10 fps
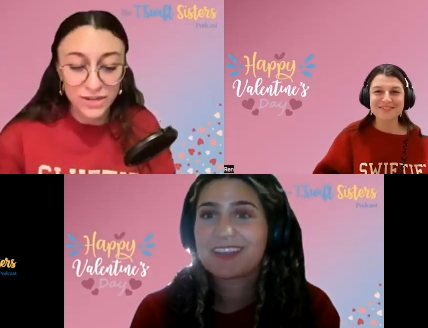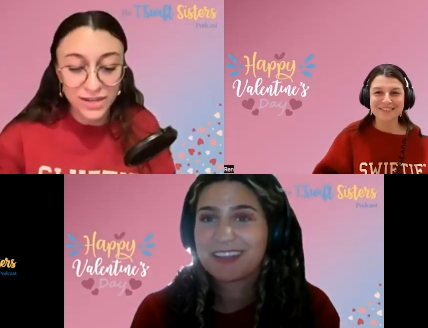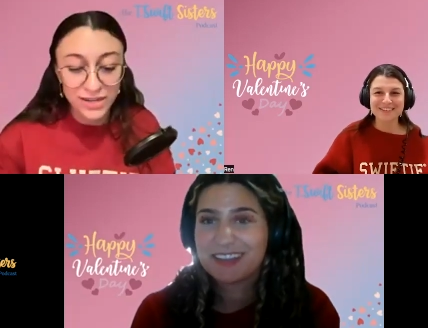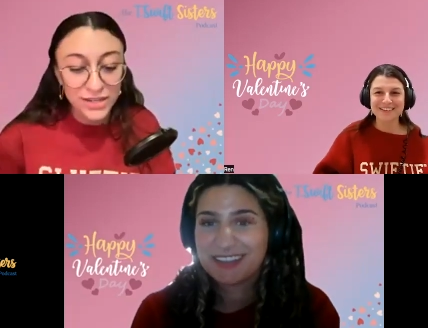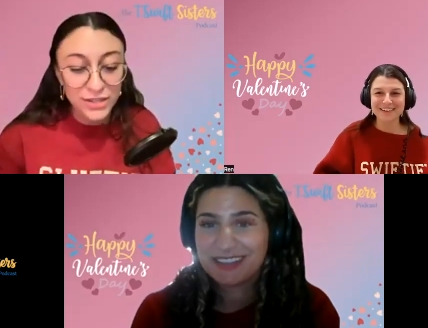Speaker 1: from
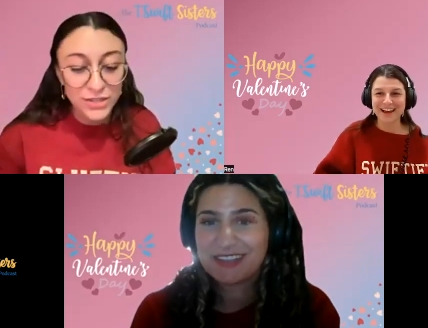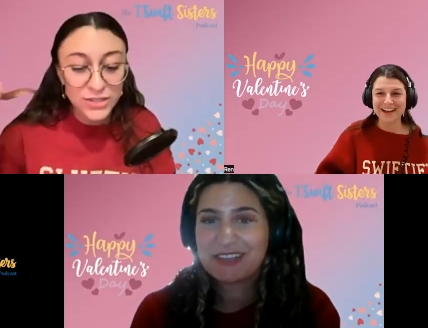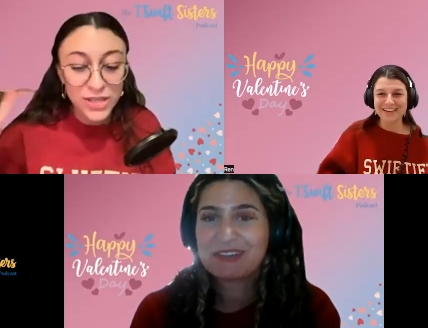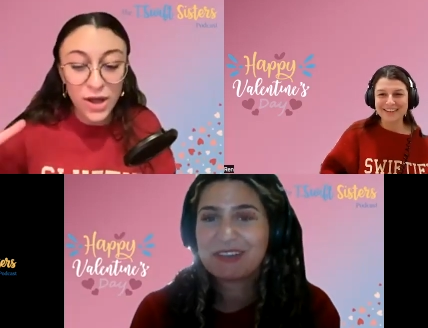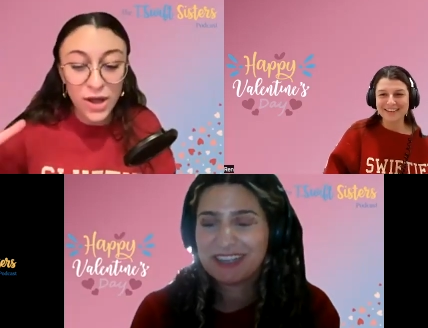Taylor.
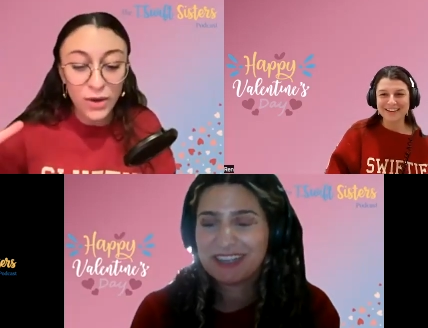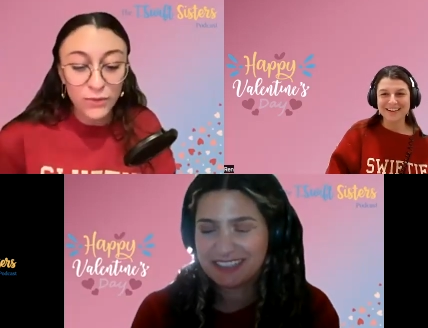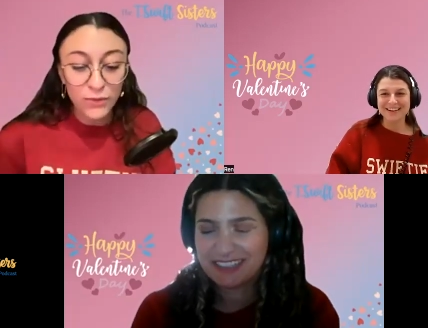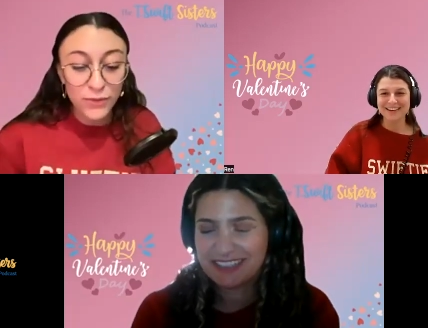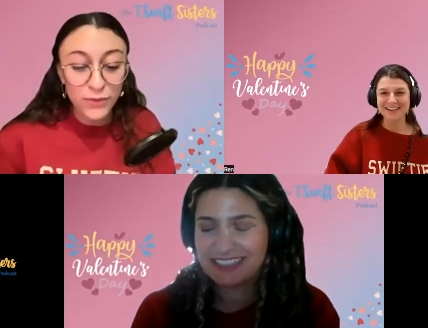Okay, so
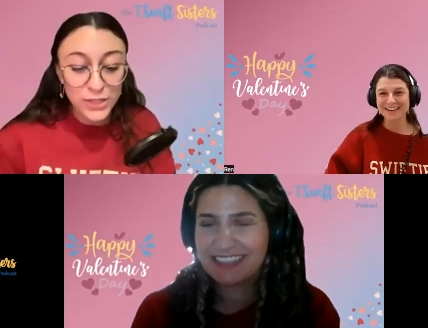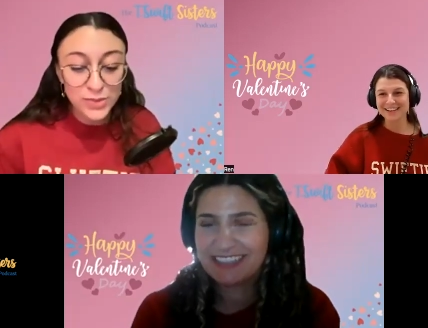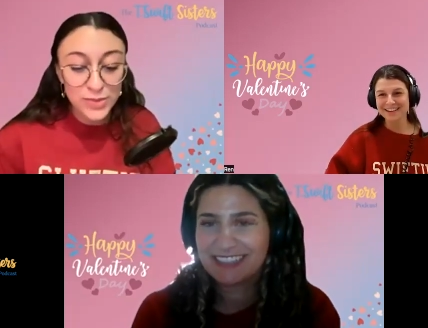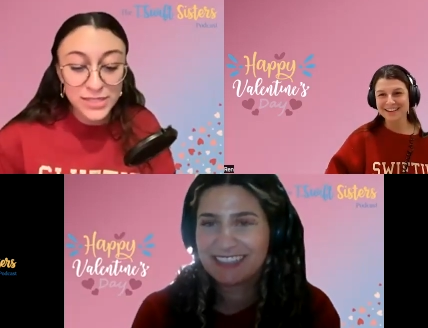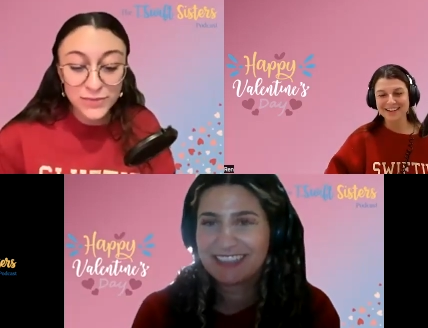thanks.
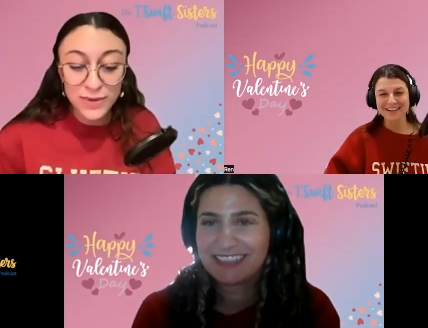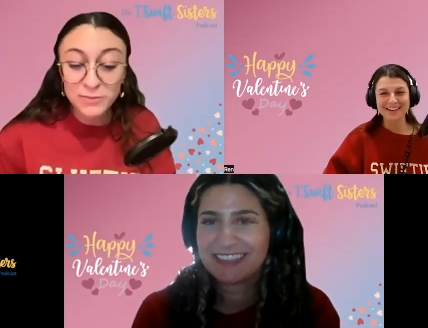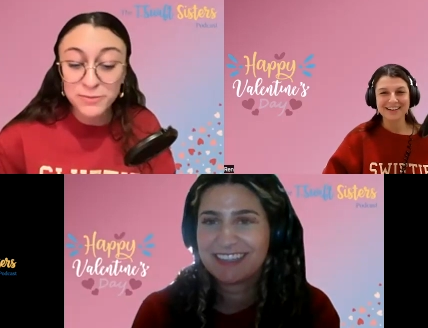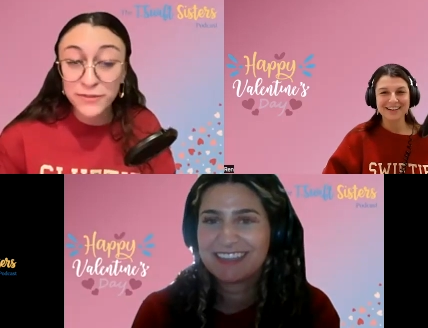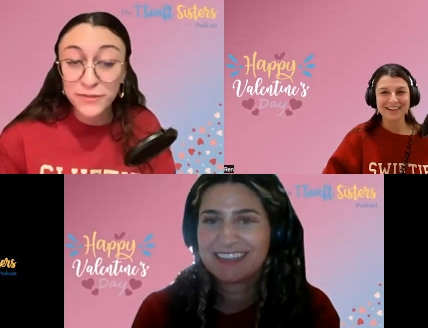first
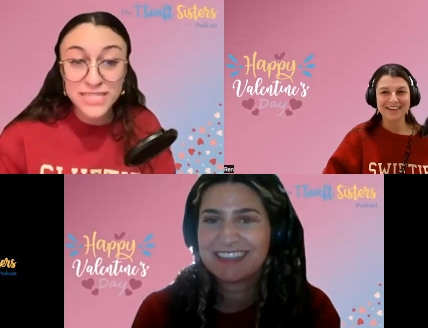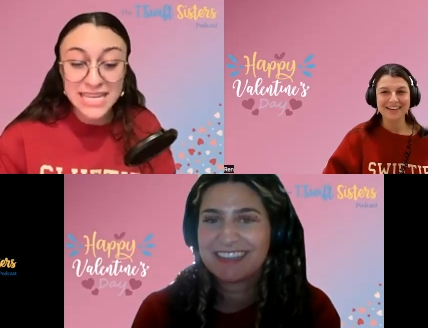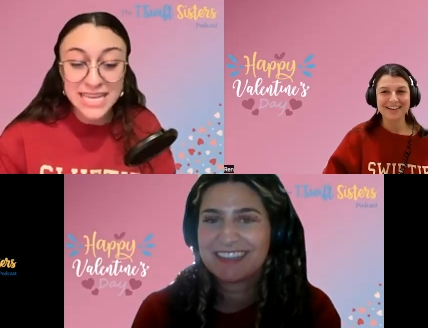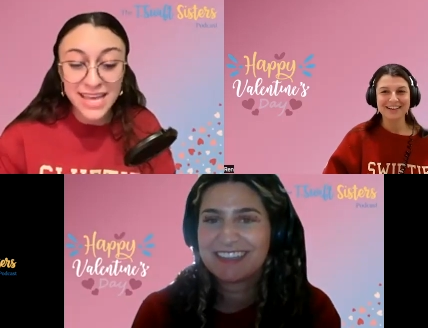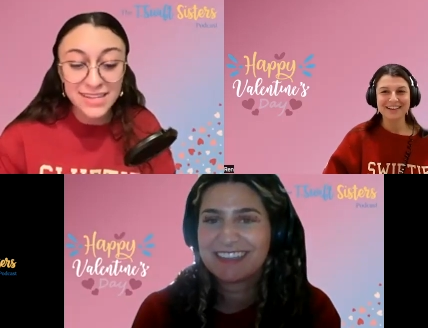one is from
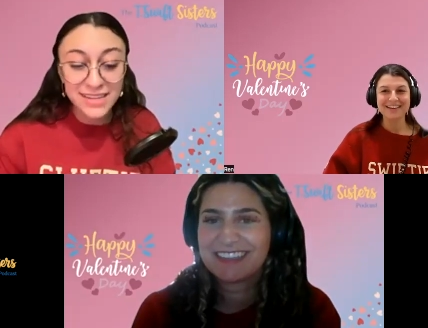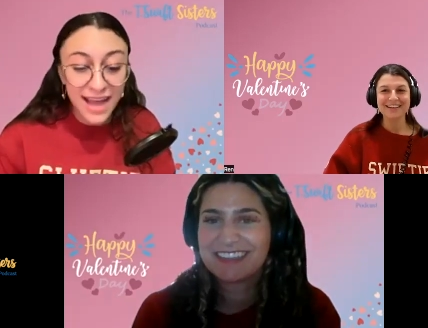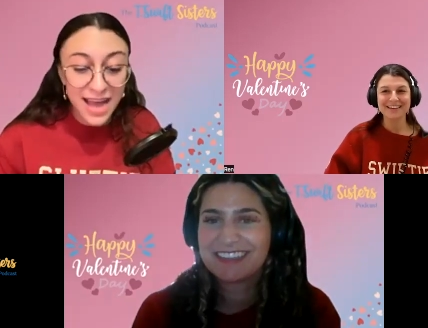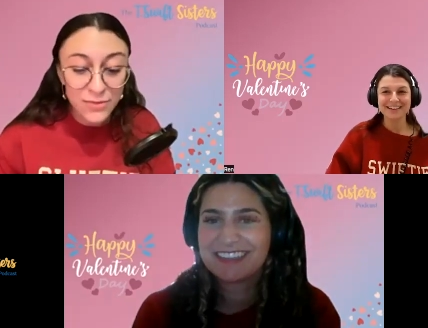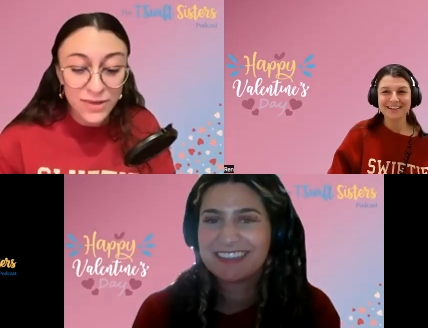
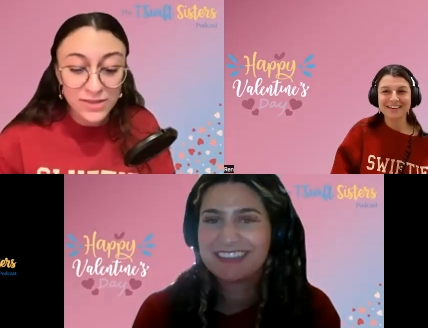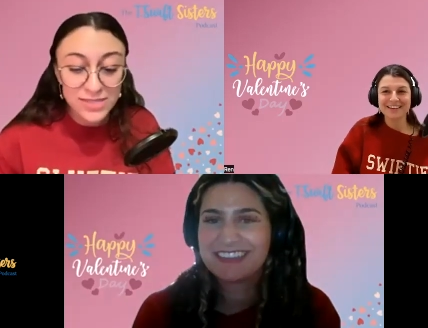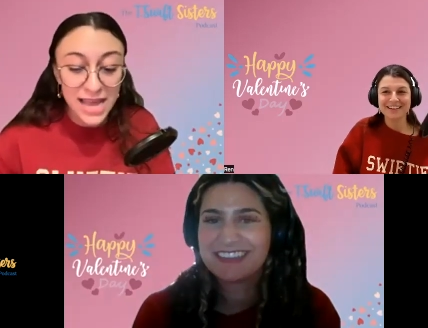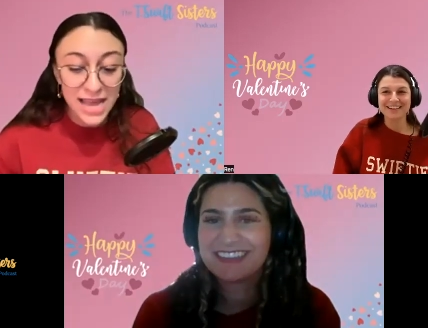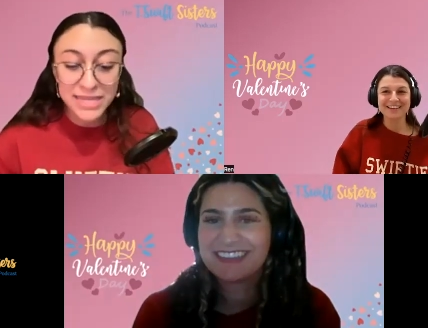15.
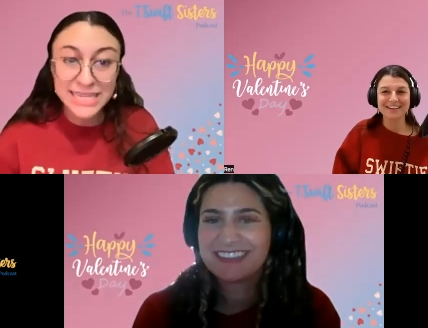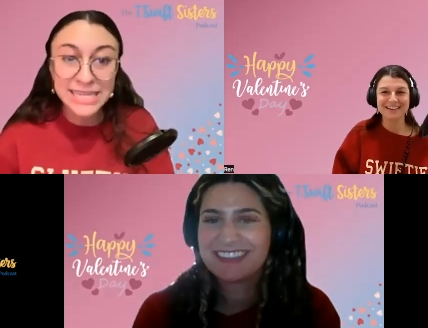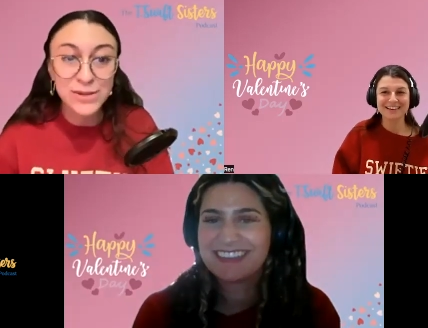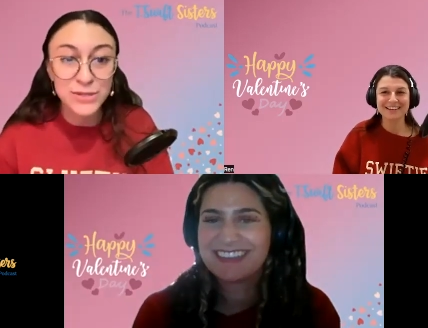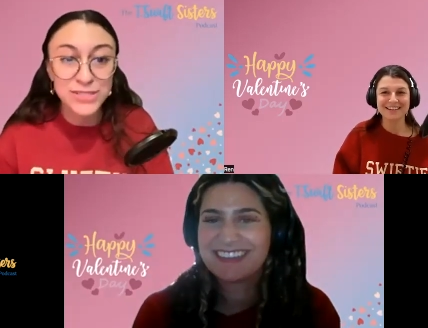I found
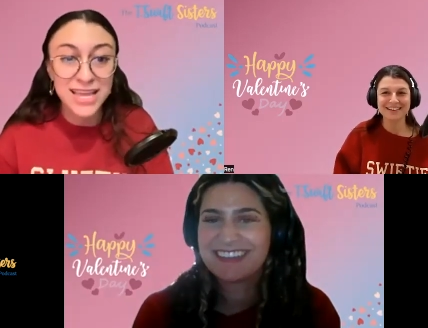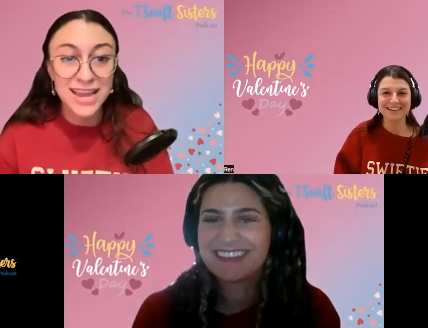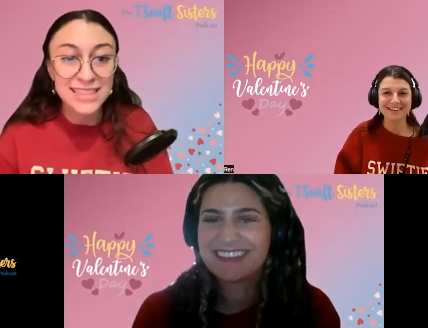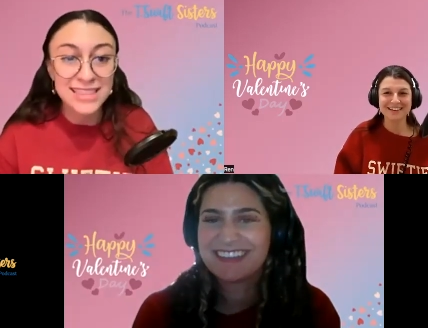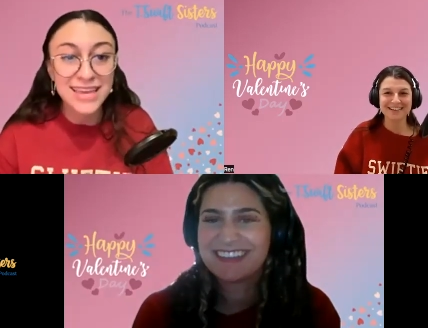time can heal
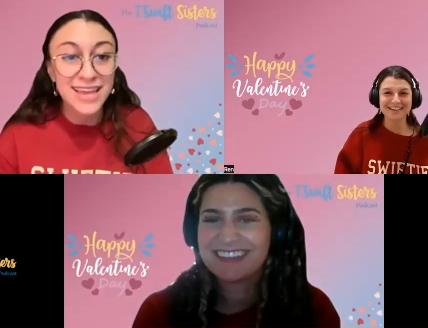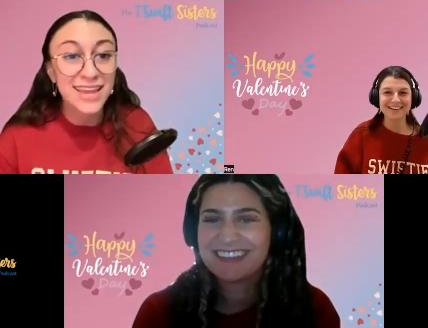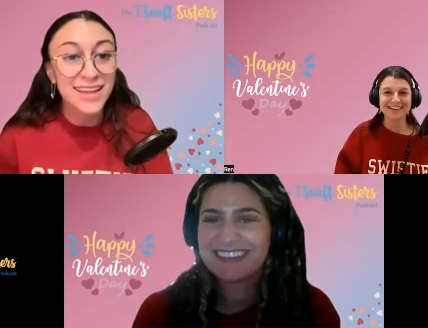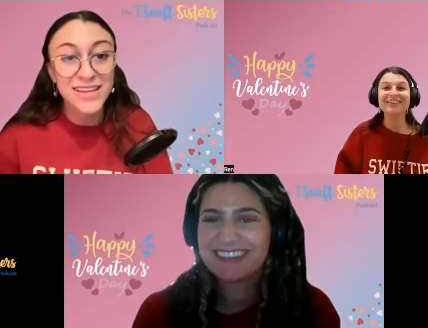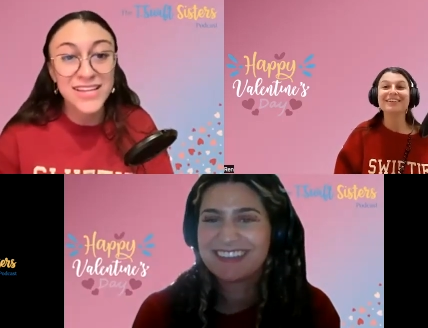most
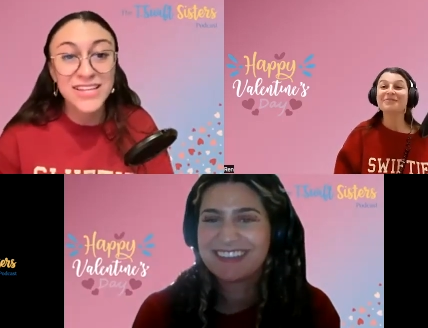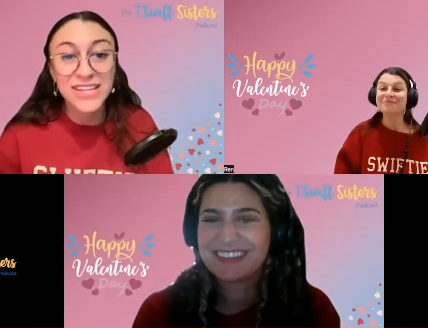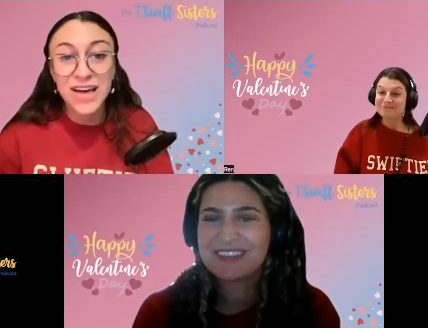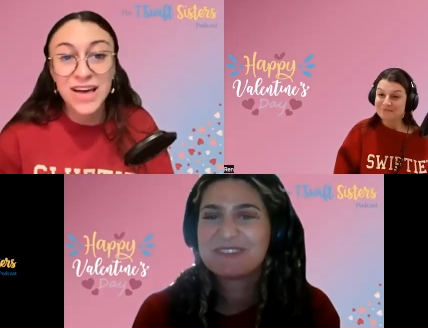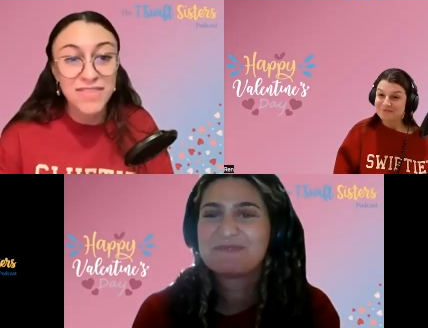anything.